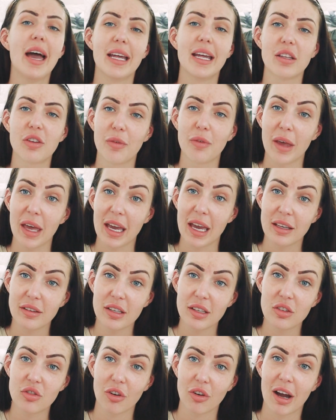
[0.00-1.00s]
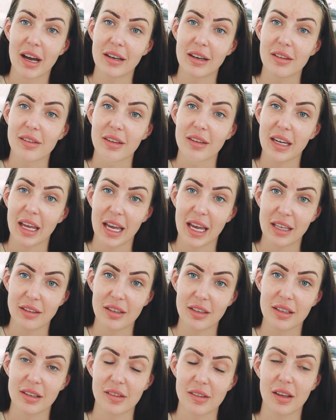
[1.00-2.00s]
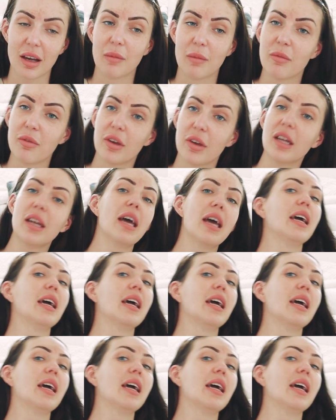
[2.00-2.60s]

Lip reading: and it's for anti-dryness and anti-discomfort,